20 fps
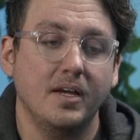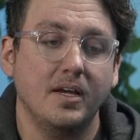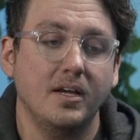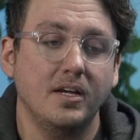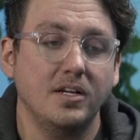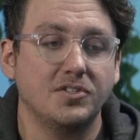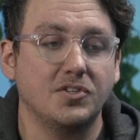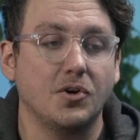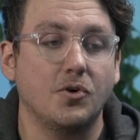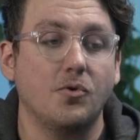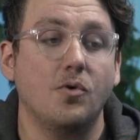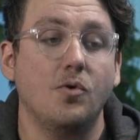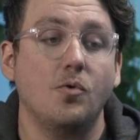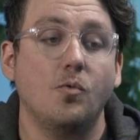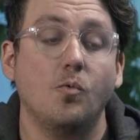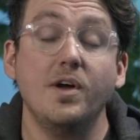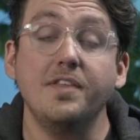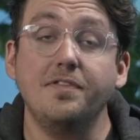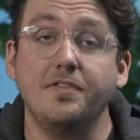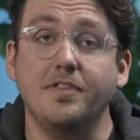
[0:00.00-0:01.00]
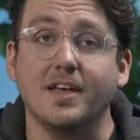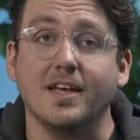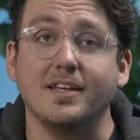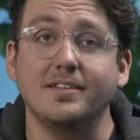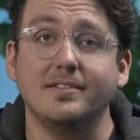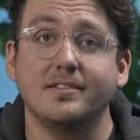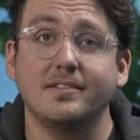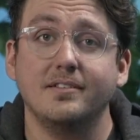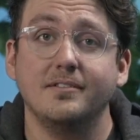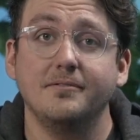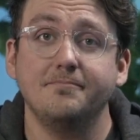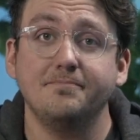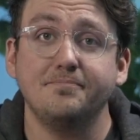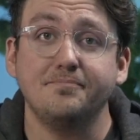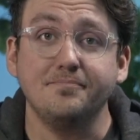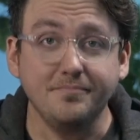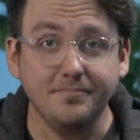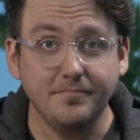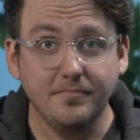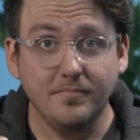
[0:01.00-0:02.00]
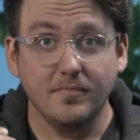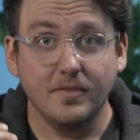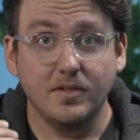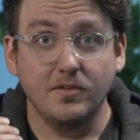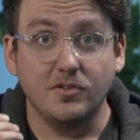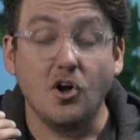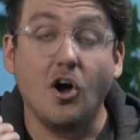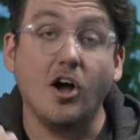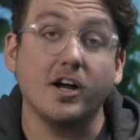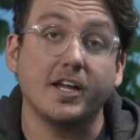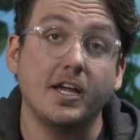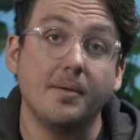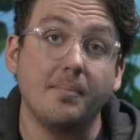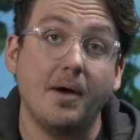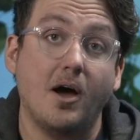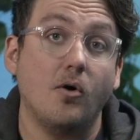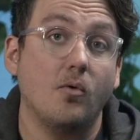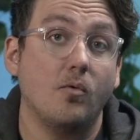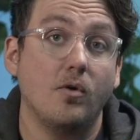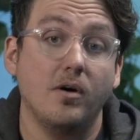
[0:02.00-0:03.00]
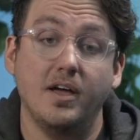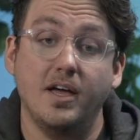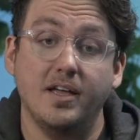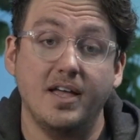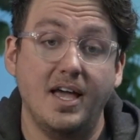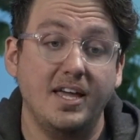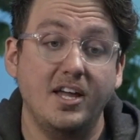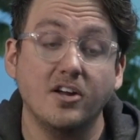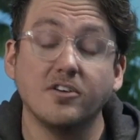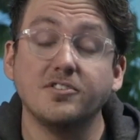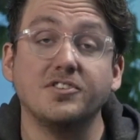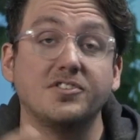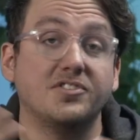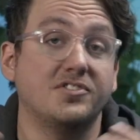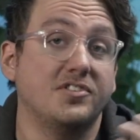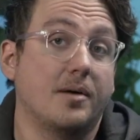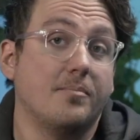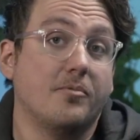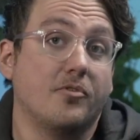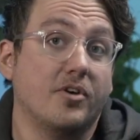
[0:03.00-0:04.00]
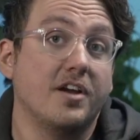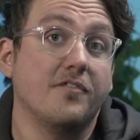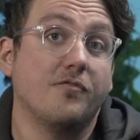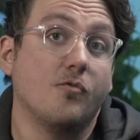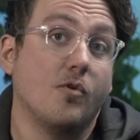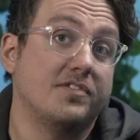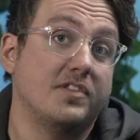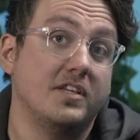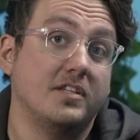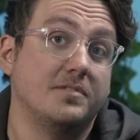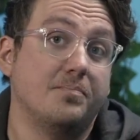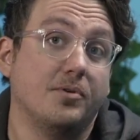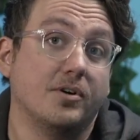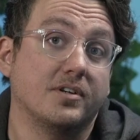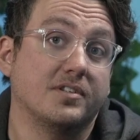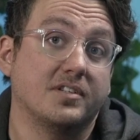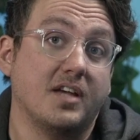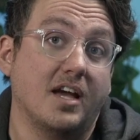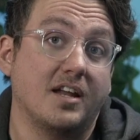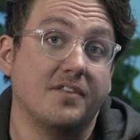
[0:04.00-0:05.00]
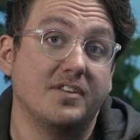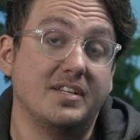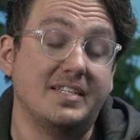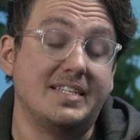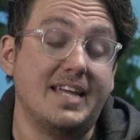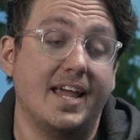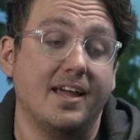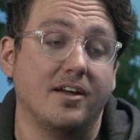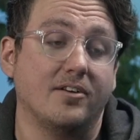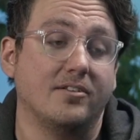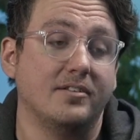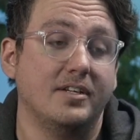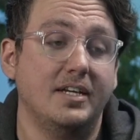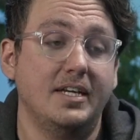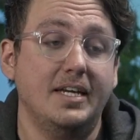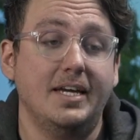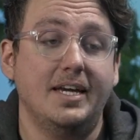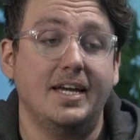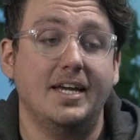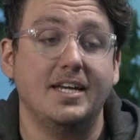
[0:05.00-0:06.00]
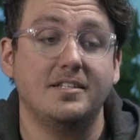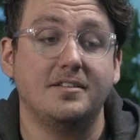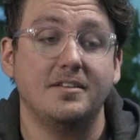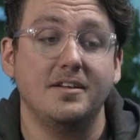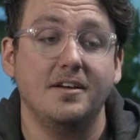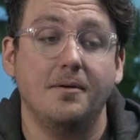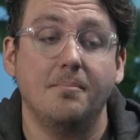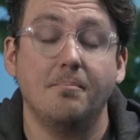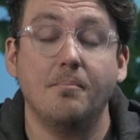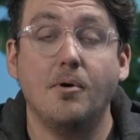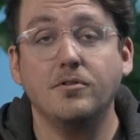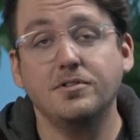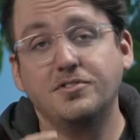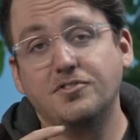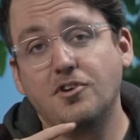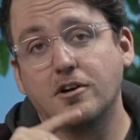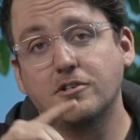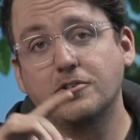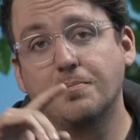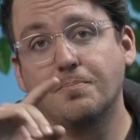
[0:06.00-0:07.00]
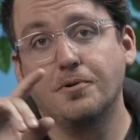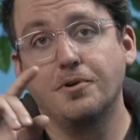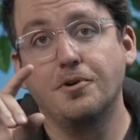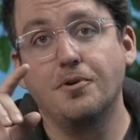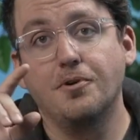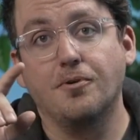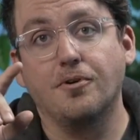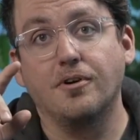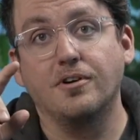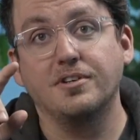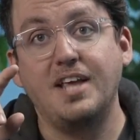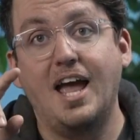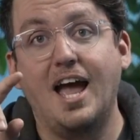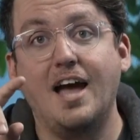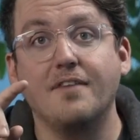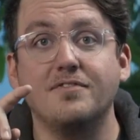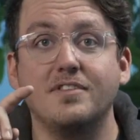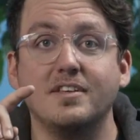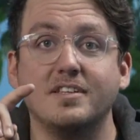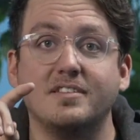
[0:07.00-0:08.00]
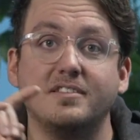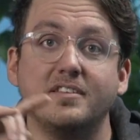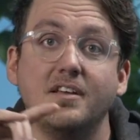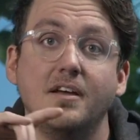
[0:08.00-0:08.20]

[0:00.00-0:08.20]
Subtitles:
So with this, talking about, here's a summary of what these books kind of entail, is most entrepreneurs have this